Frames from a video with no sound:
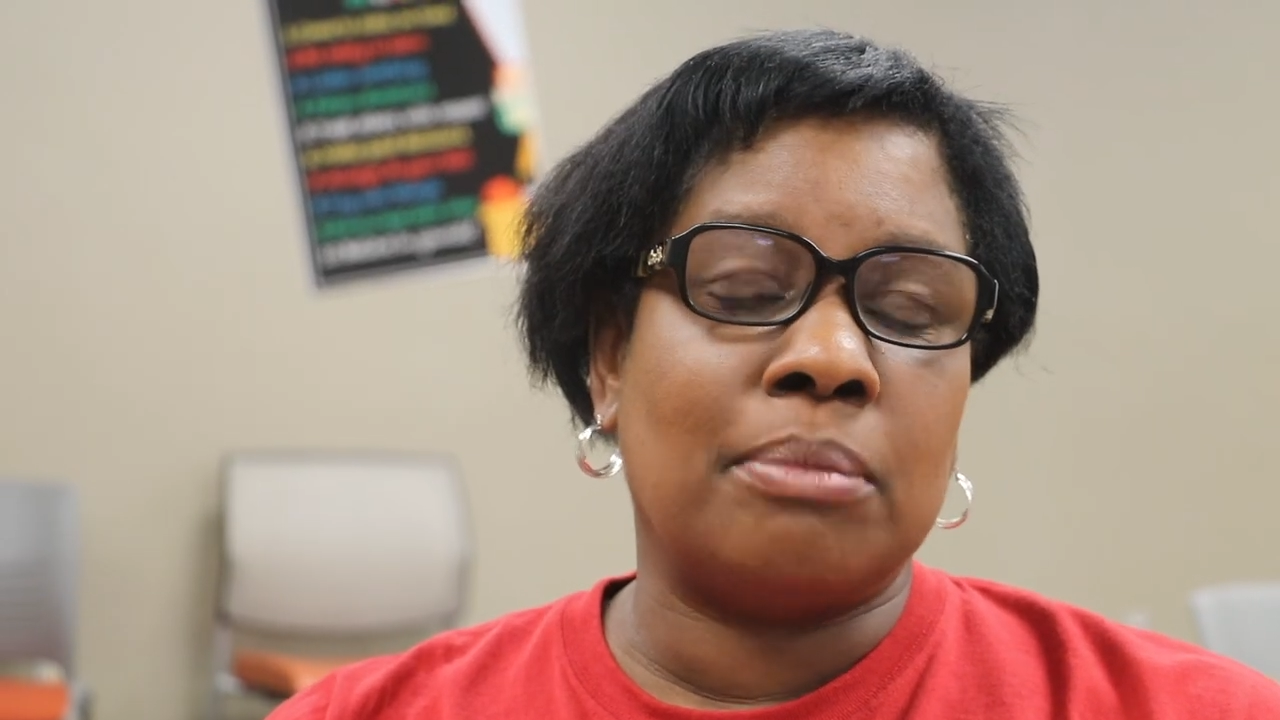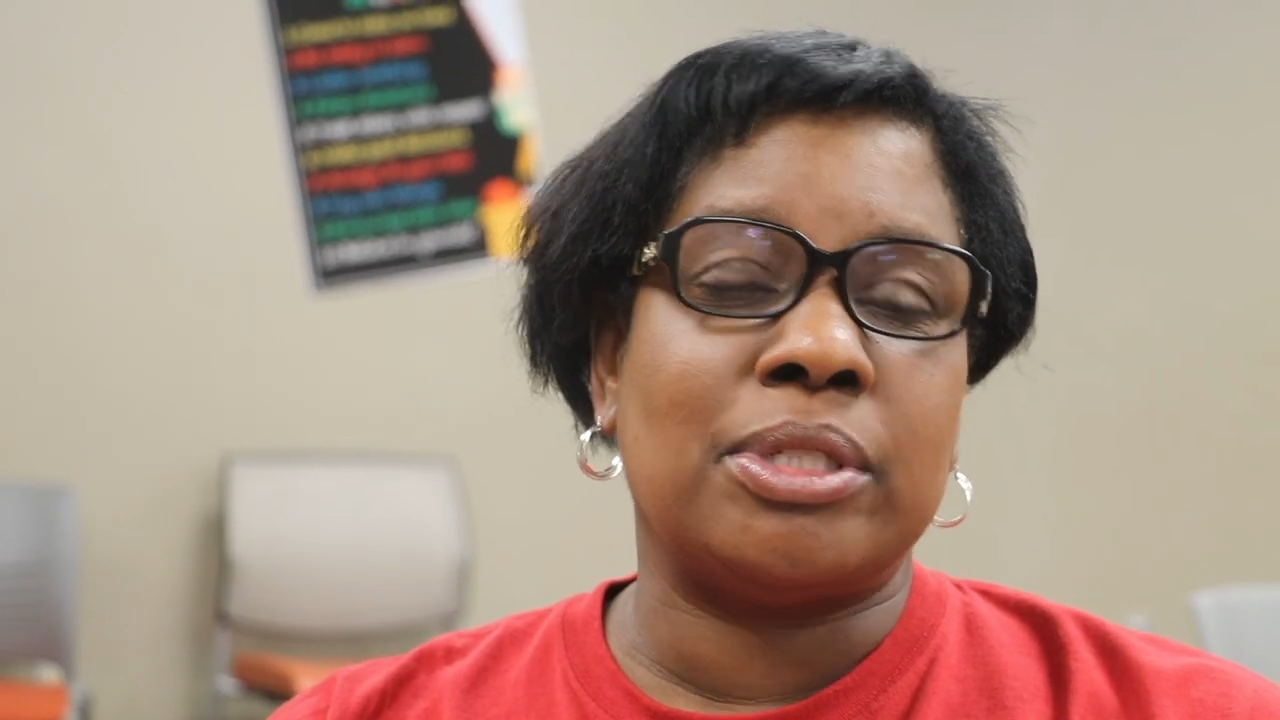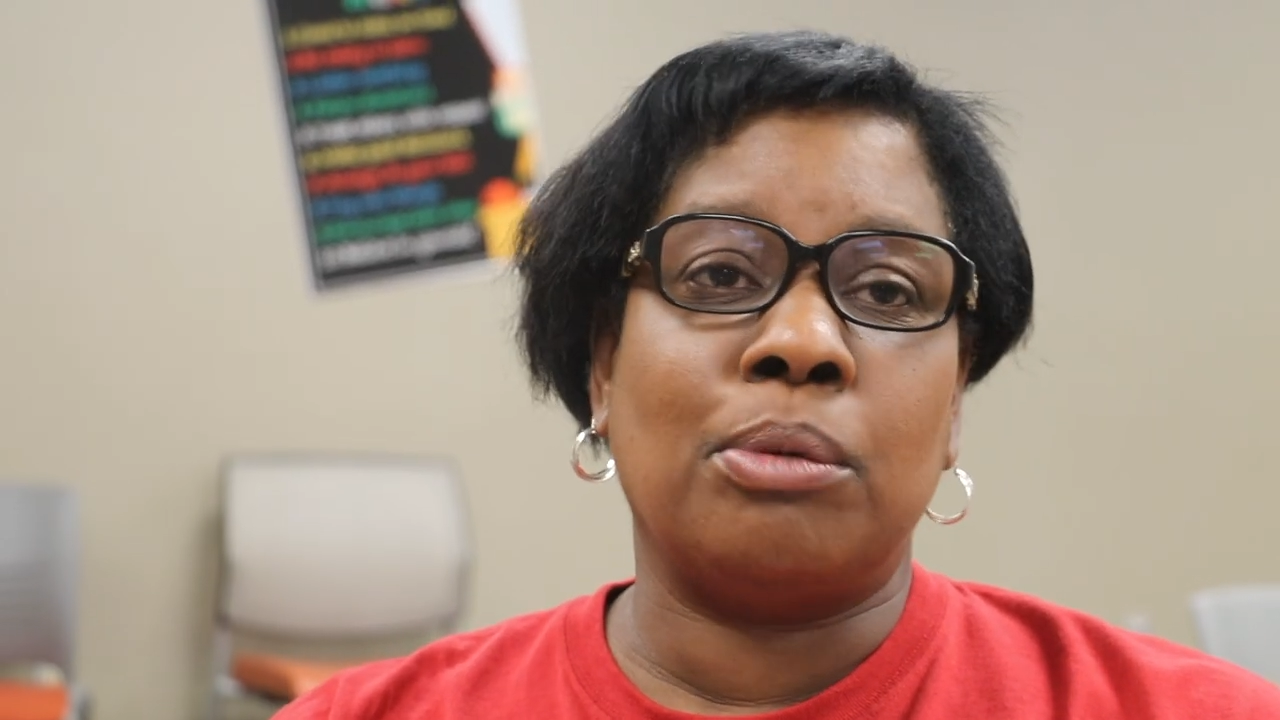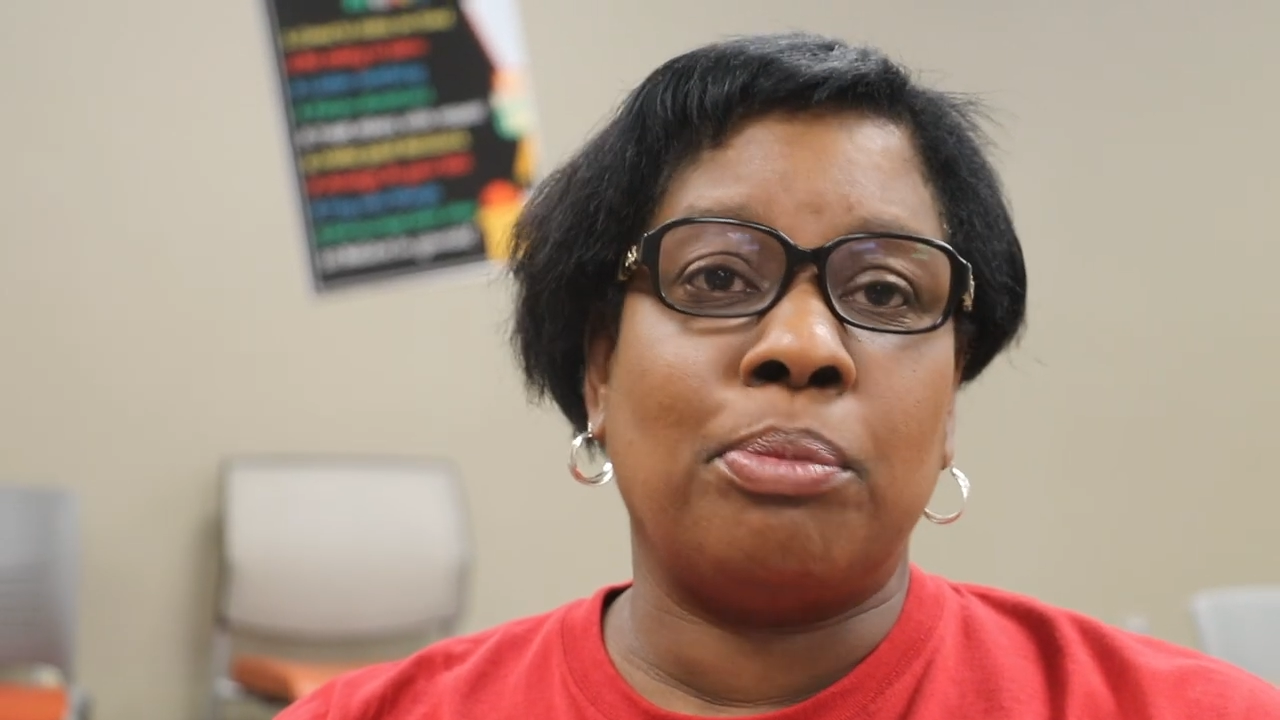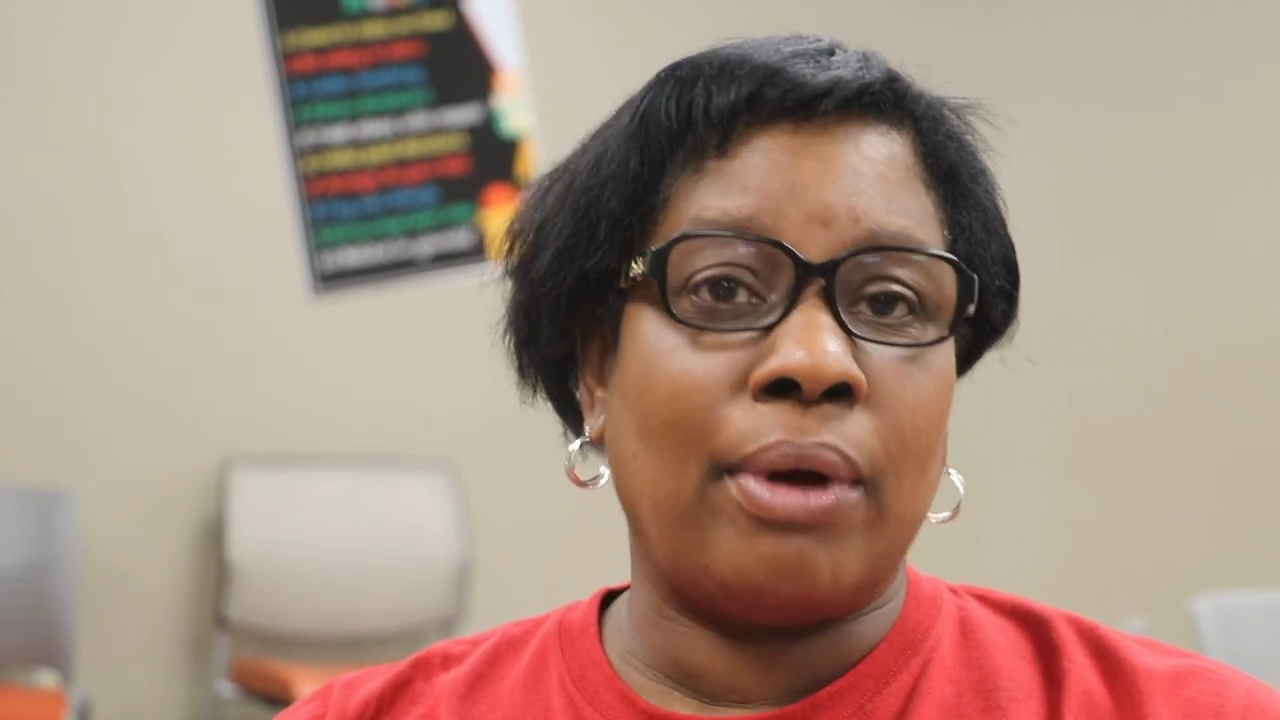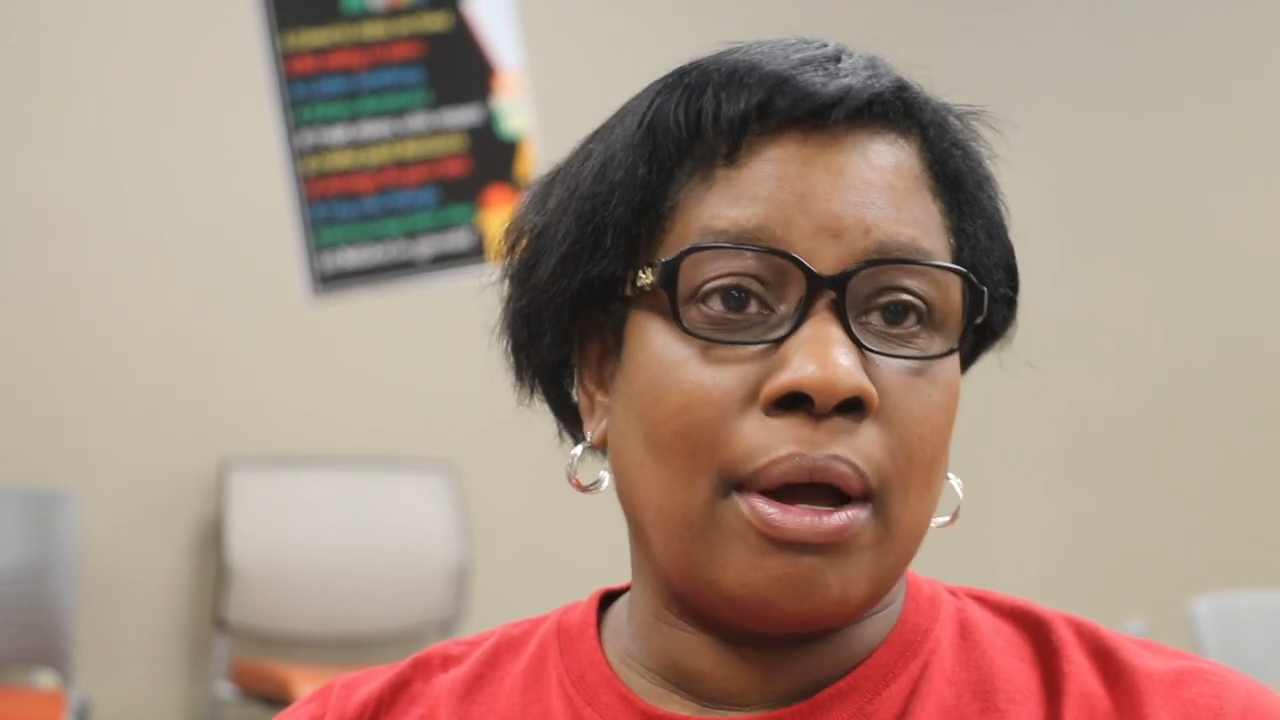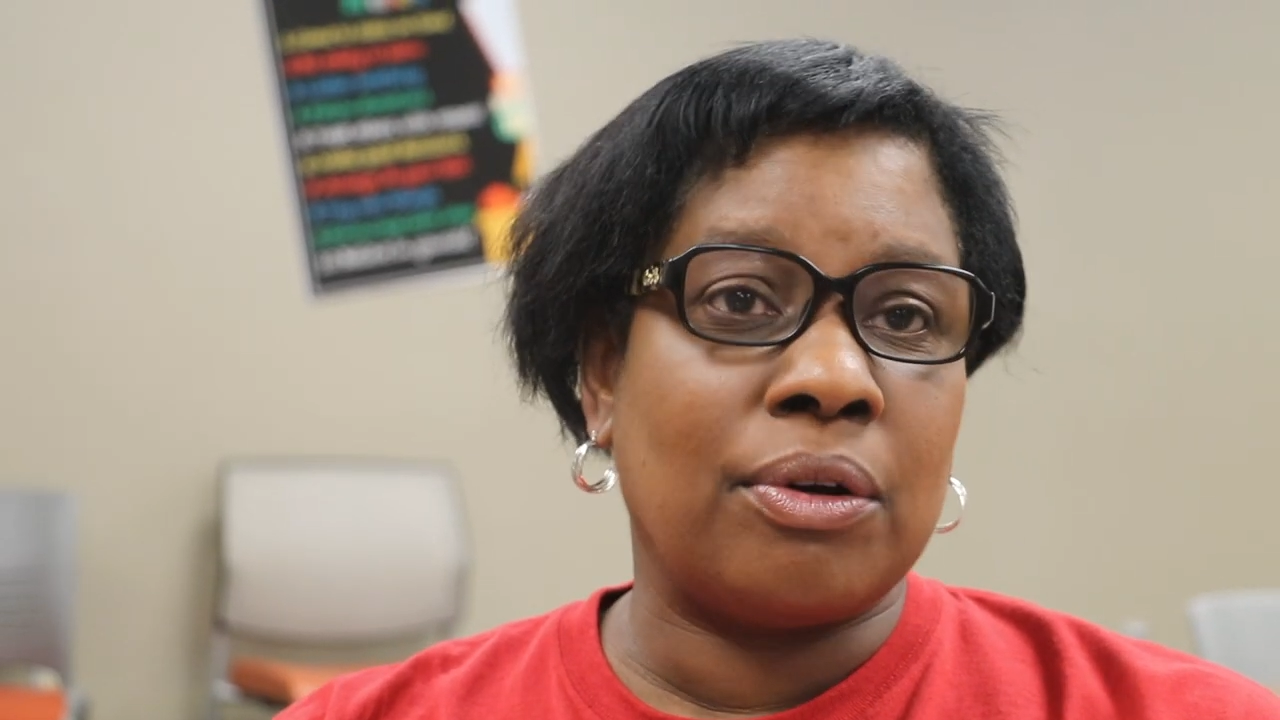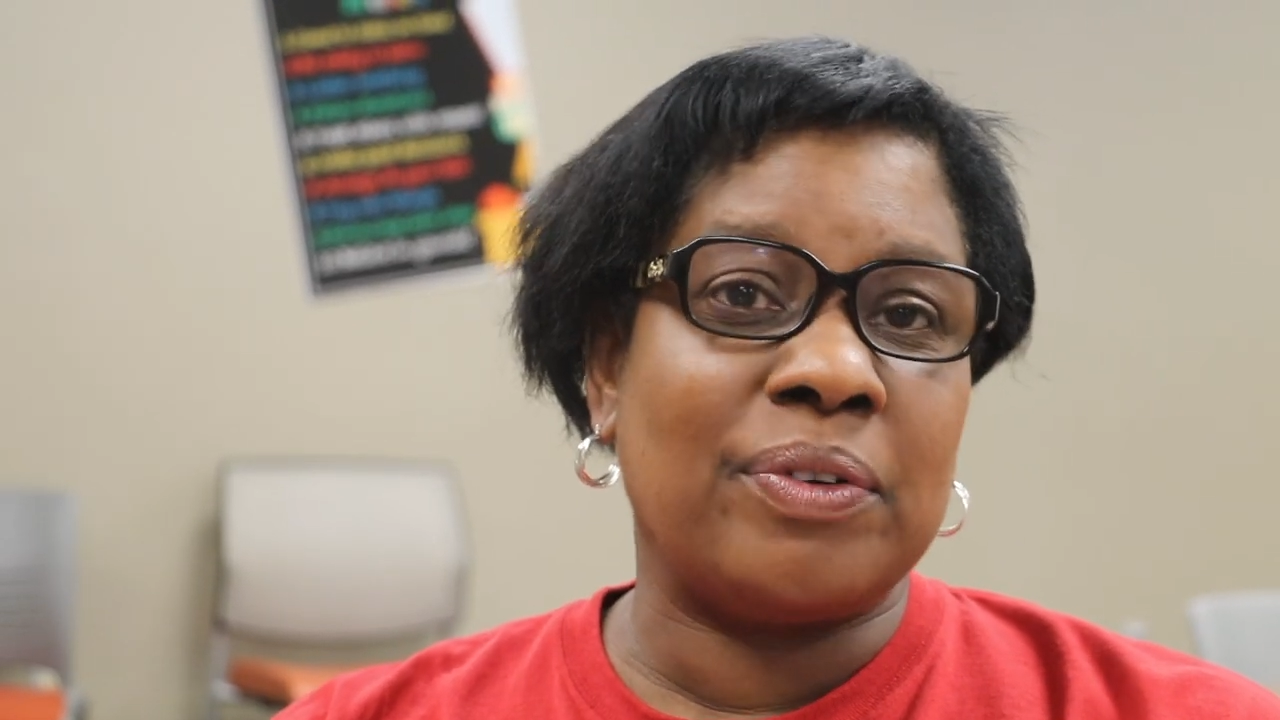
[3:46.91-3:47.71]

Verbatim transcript: I'm so proud